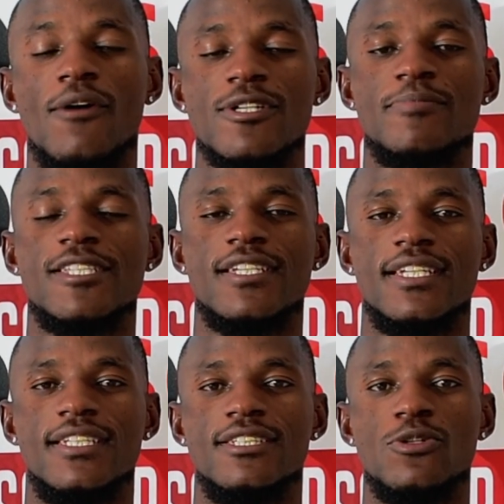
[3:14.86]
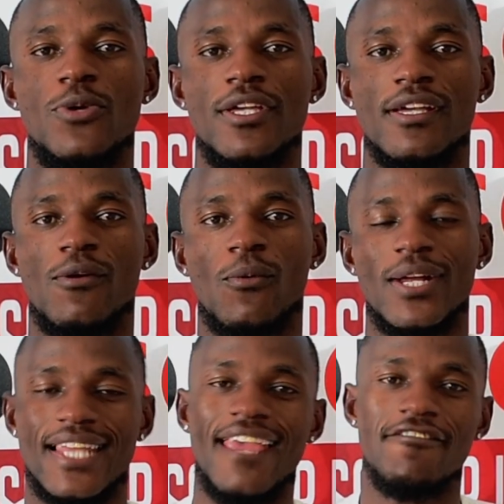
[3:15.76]
was basically doing
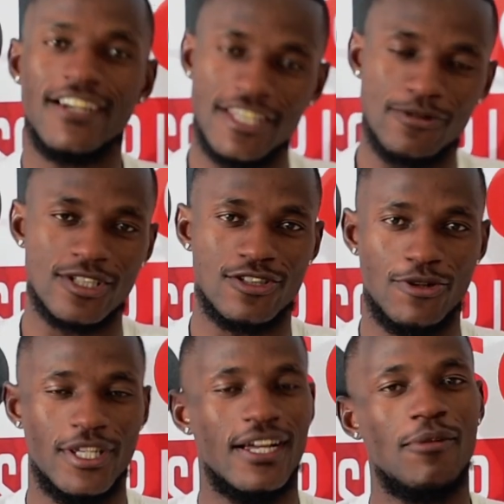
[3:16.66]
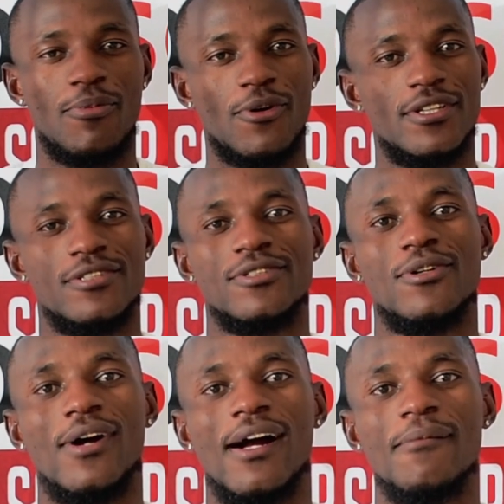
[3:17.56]
whatever he was doing abroad,
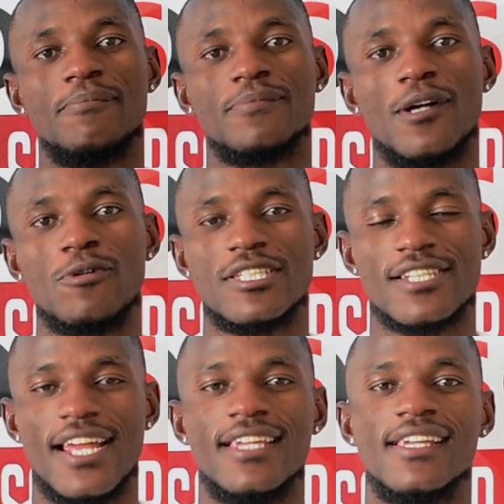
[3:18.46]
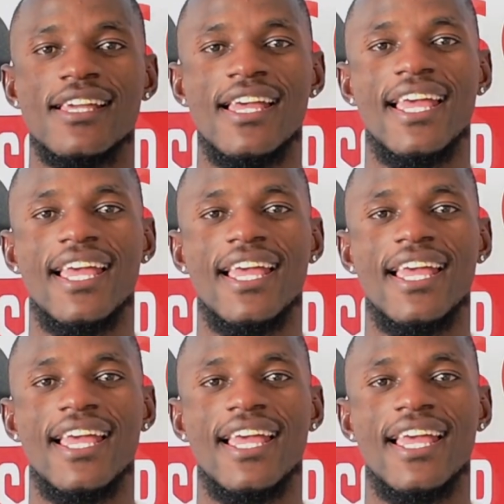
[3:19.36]
I was trying,